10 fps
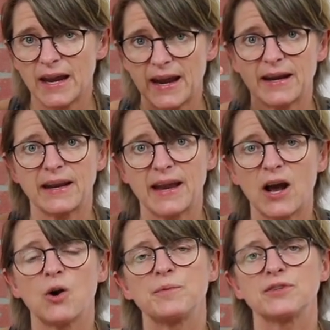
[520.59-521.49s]
and it
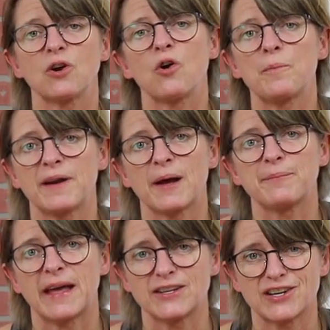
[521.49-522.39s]
helps to open
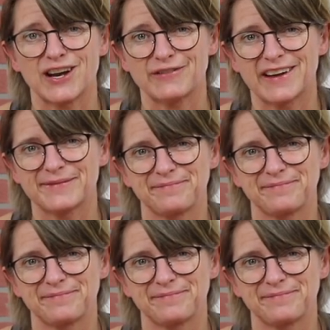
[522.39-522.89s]
up that chakra.